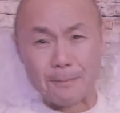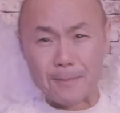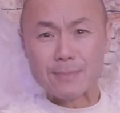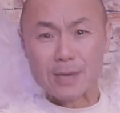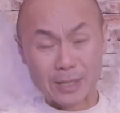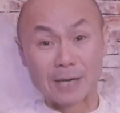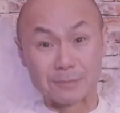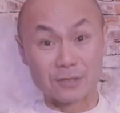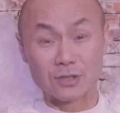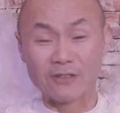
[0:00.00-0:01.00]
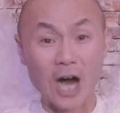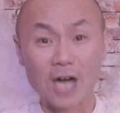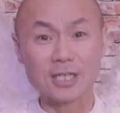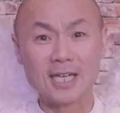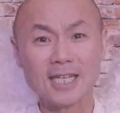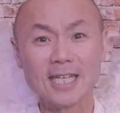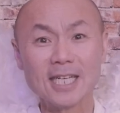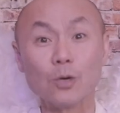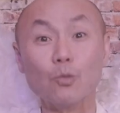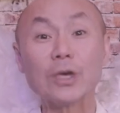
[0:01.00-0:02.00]
men may become sons of God.
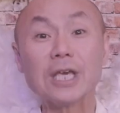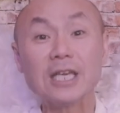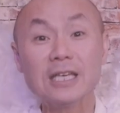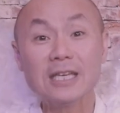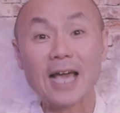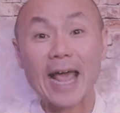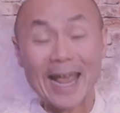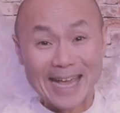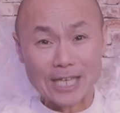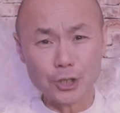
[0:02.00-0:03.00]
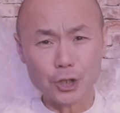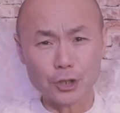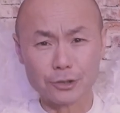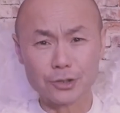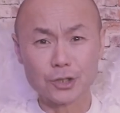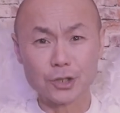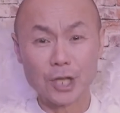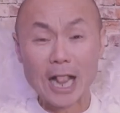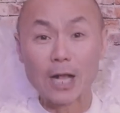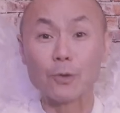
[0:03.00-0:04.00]
We angels,
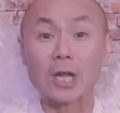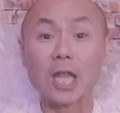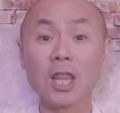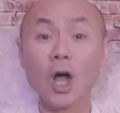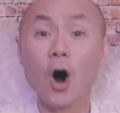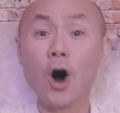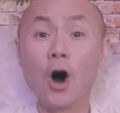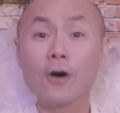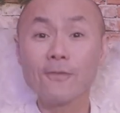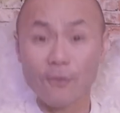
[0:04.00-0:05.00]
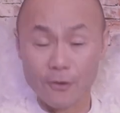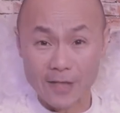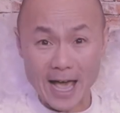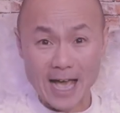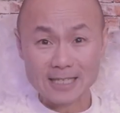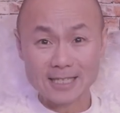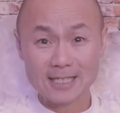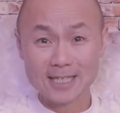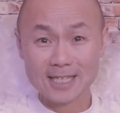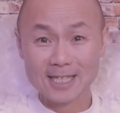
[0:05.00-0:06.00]
we long for that.
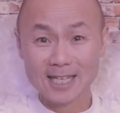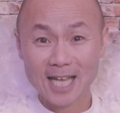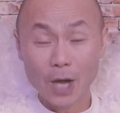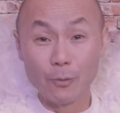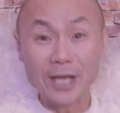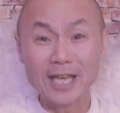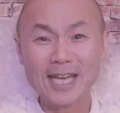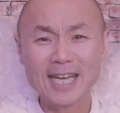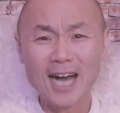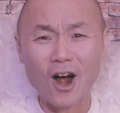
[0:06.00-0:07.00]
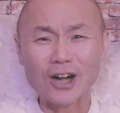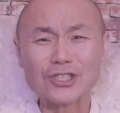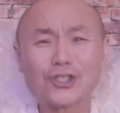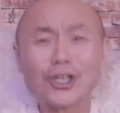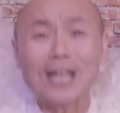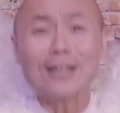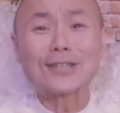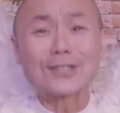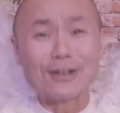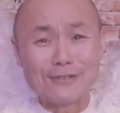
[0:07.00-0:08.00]
We are
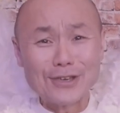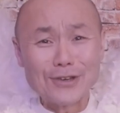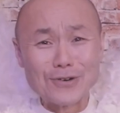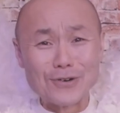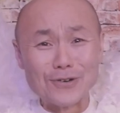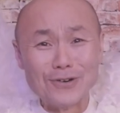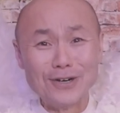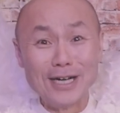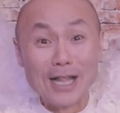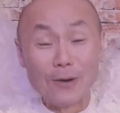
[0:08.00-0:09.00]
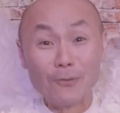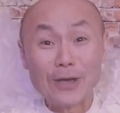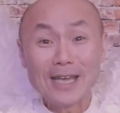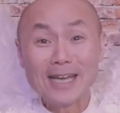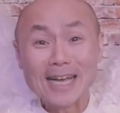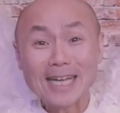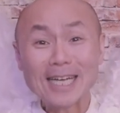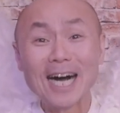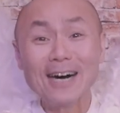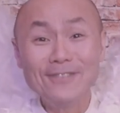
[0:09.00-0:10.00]
jealous of you. We
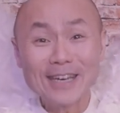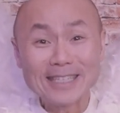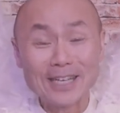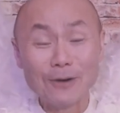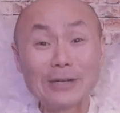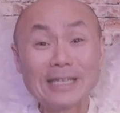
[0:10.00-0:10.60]
covet, we